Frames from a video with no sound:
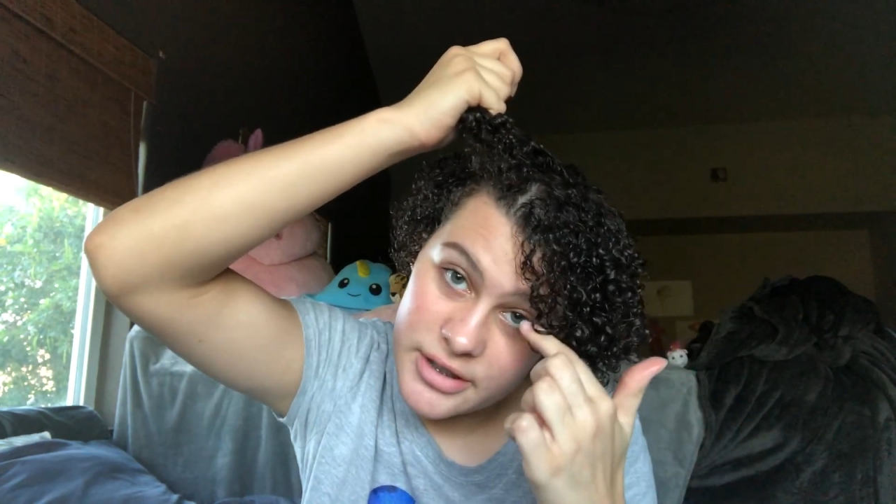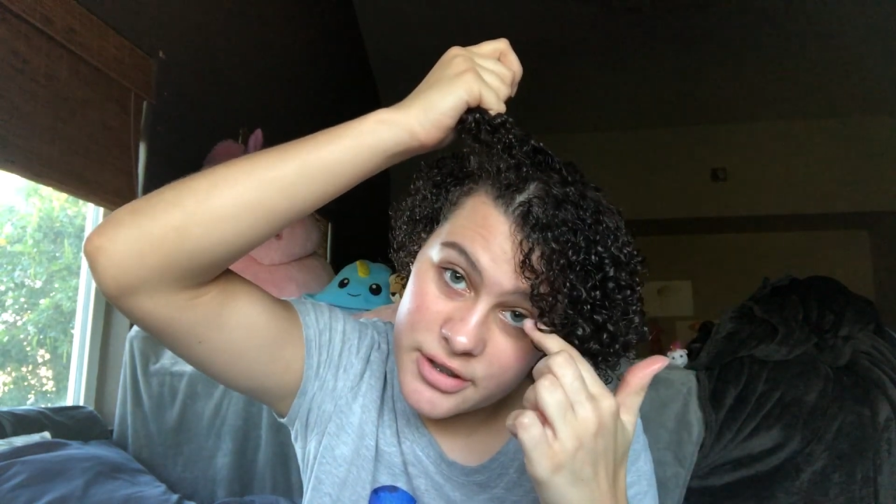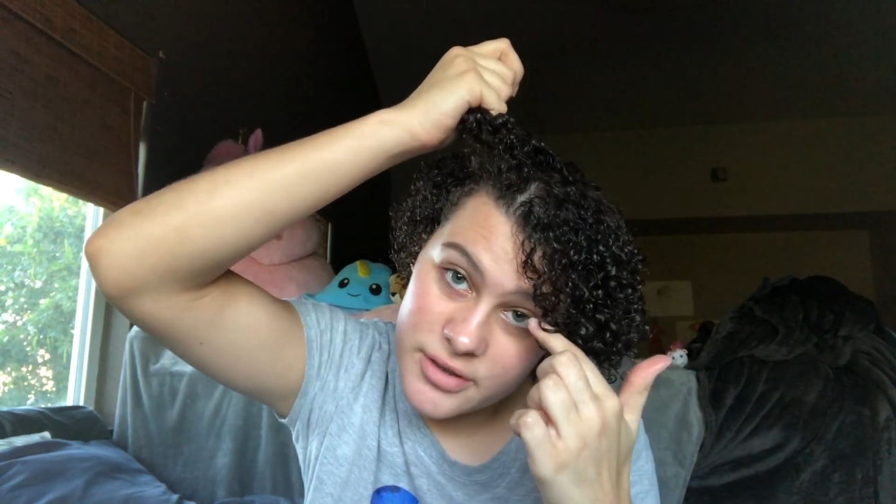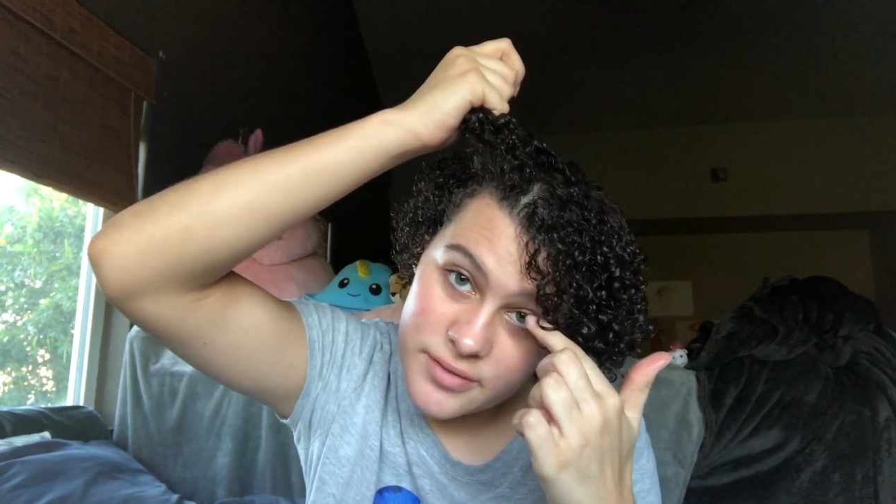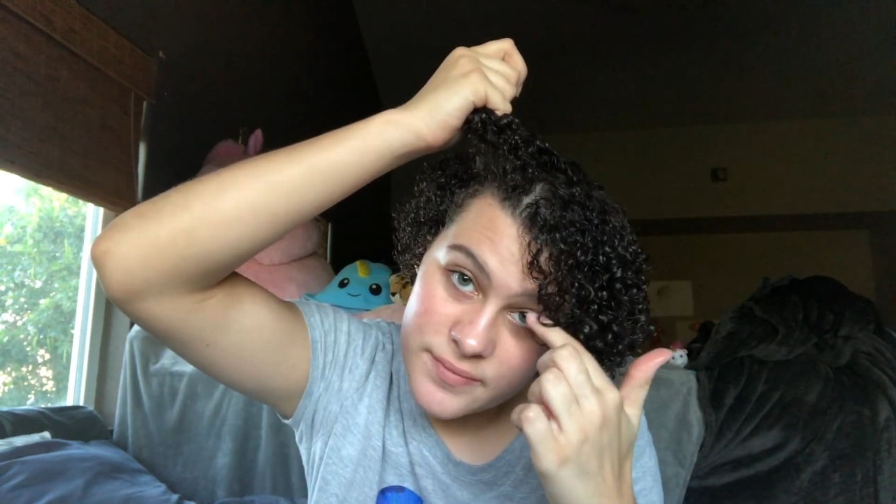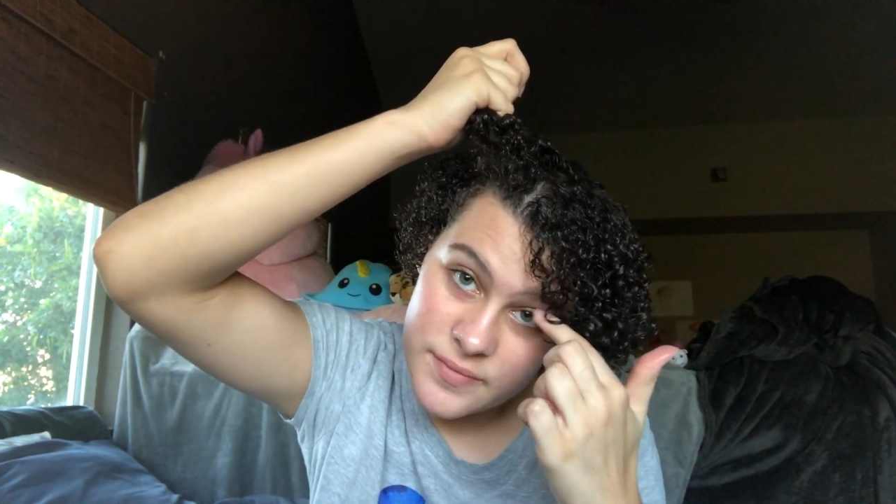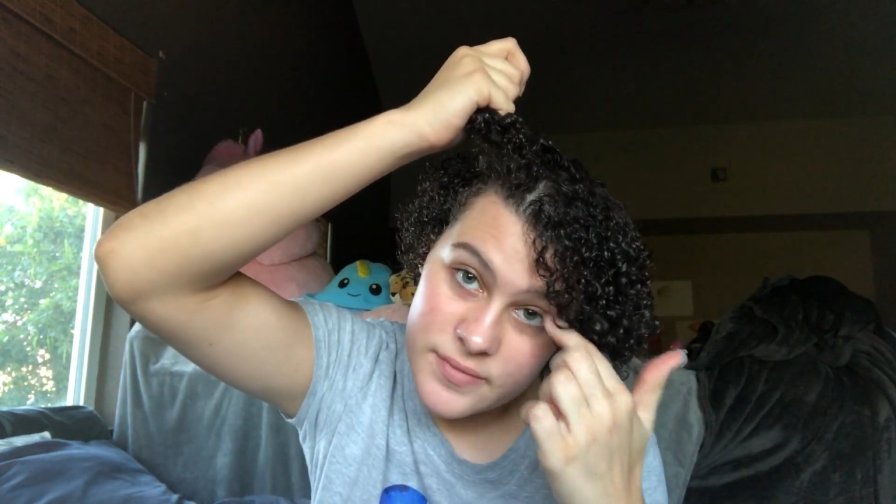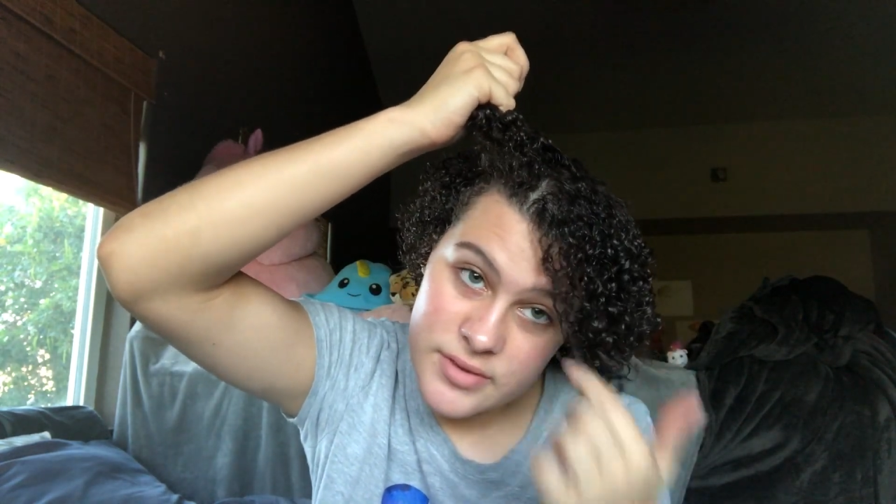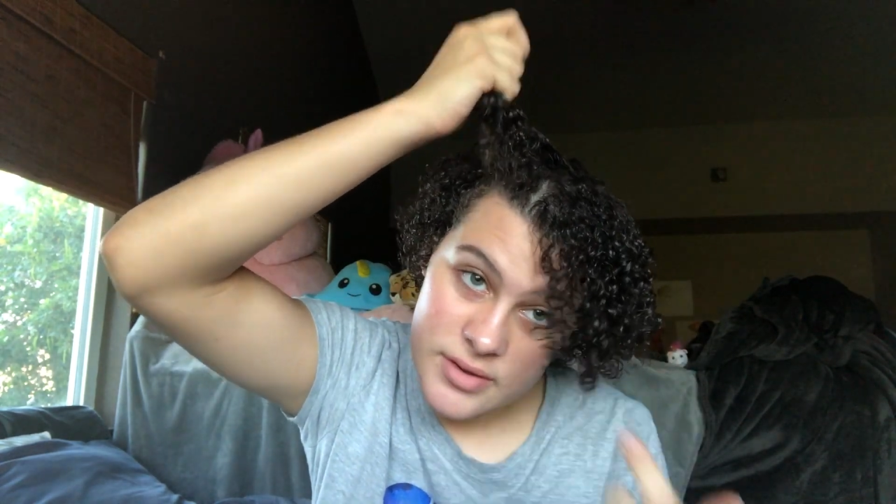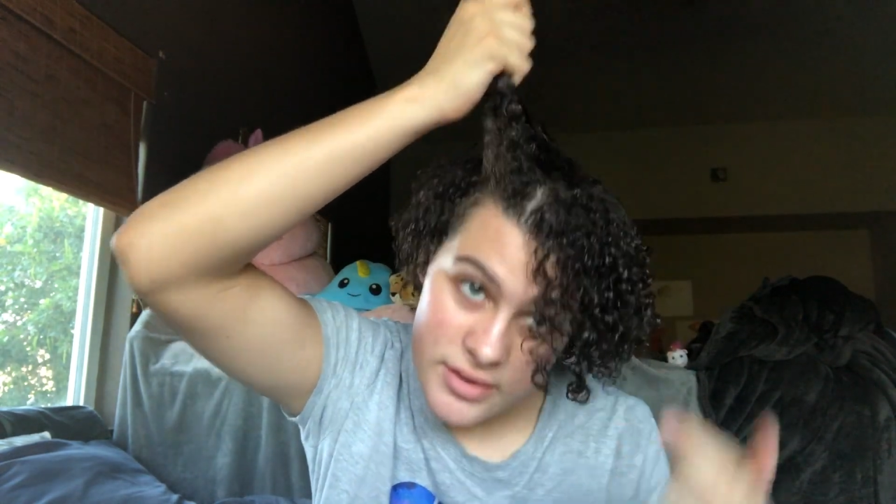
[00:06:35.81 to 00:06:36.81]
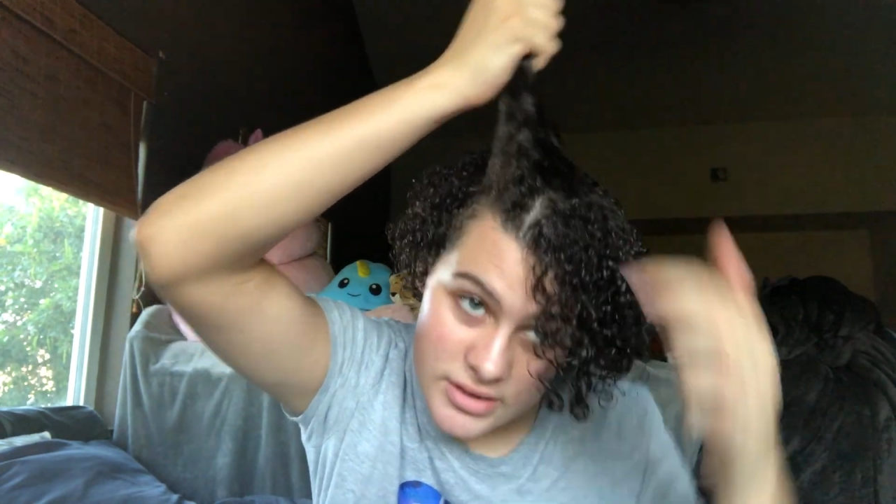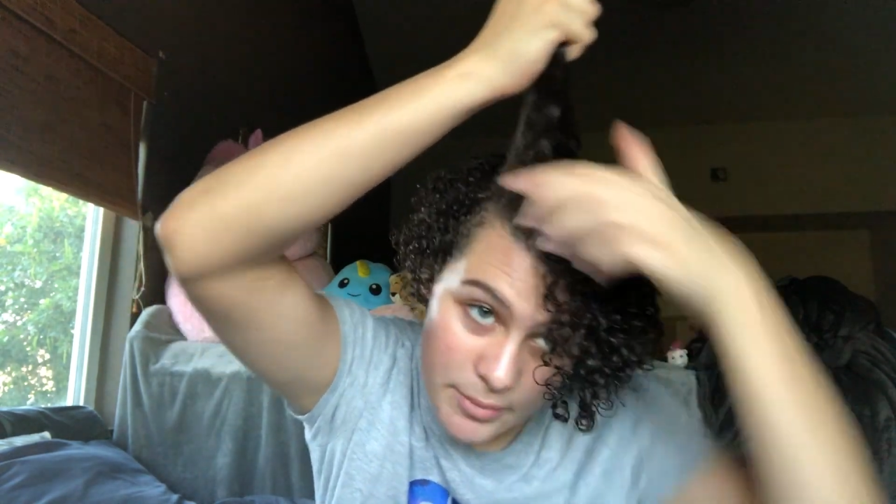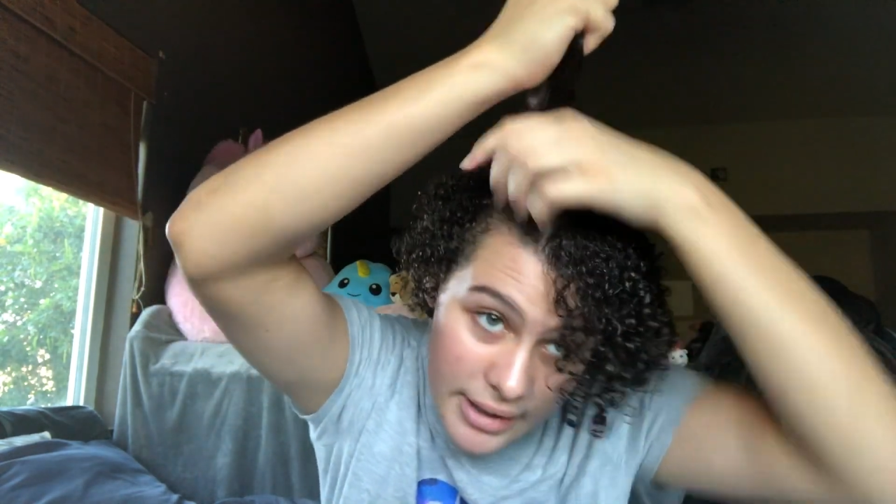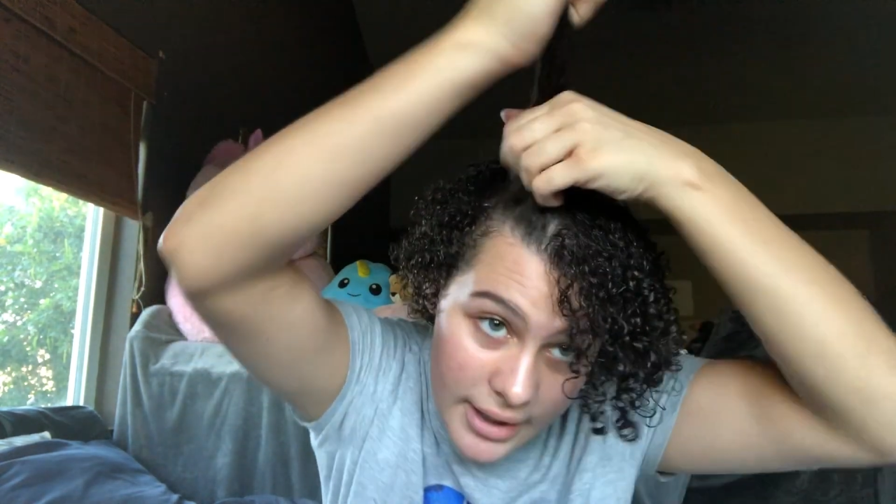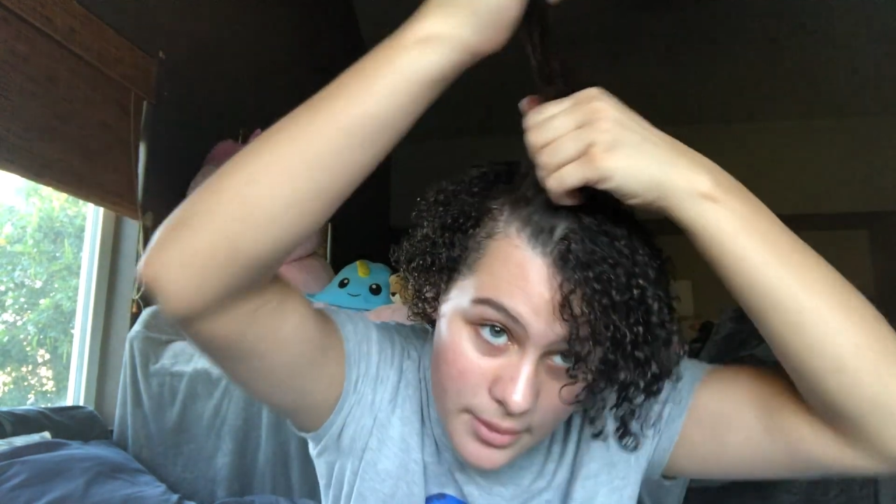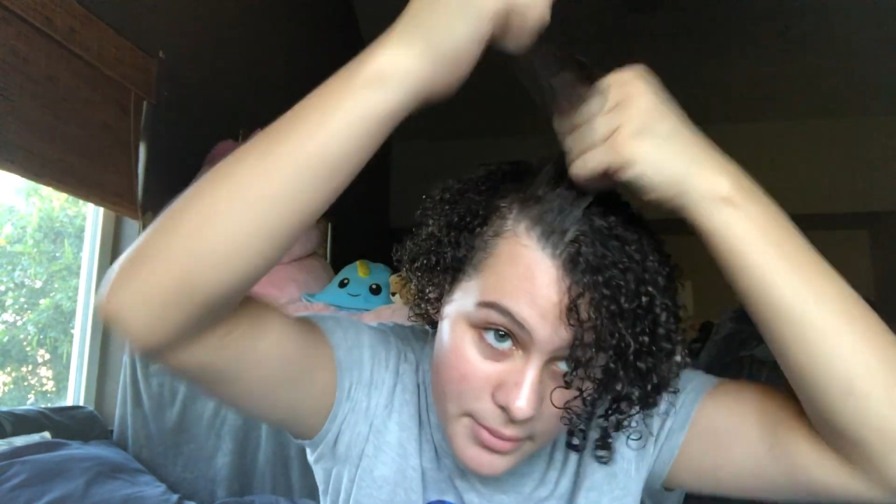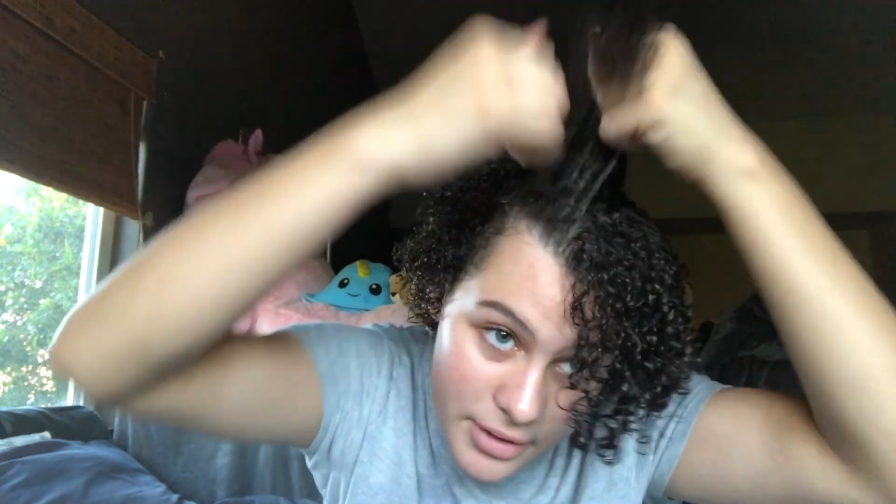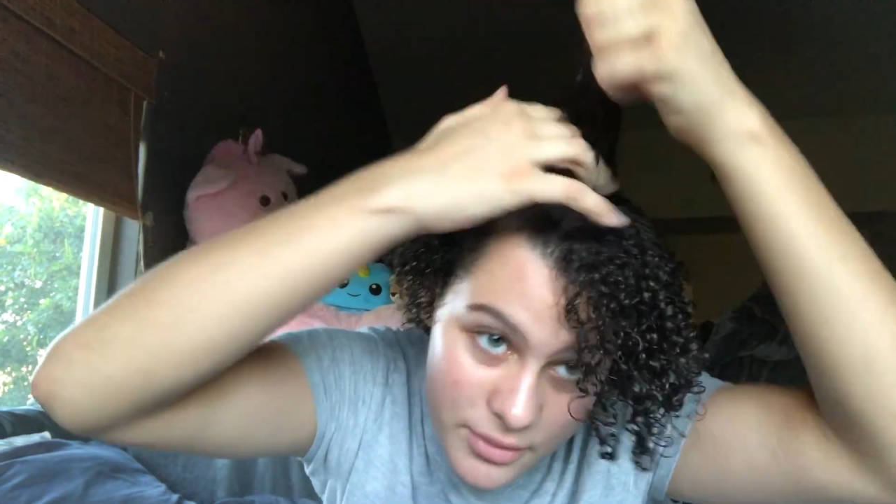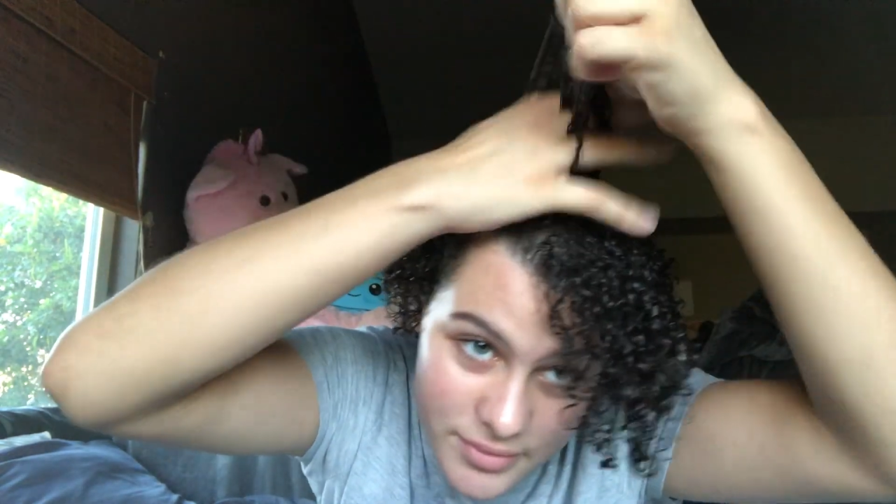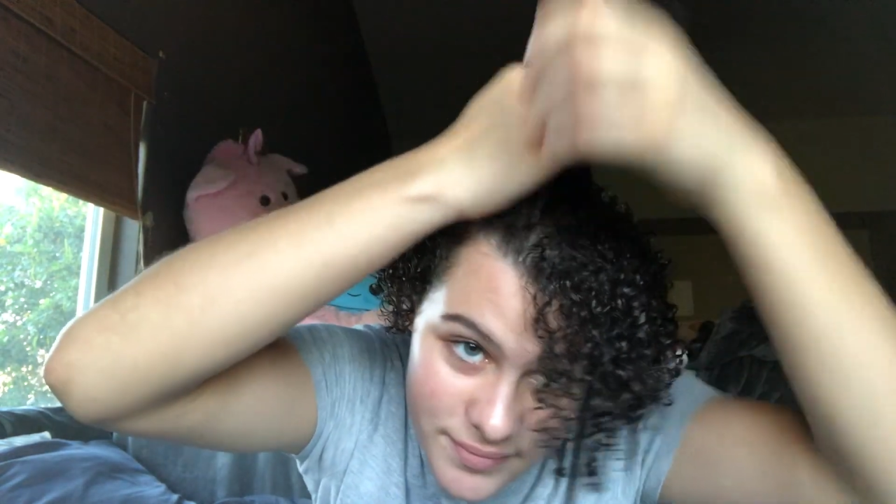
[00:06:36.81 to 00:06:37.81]
here, to my
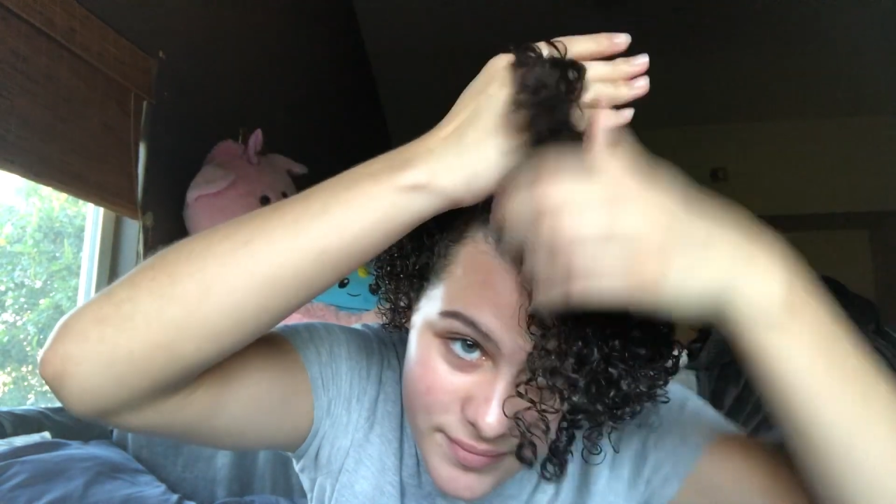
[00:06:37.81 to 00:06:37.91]
eyebrow.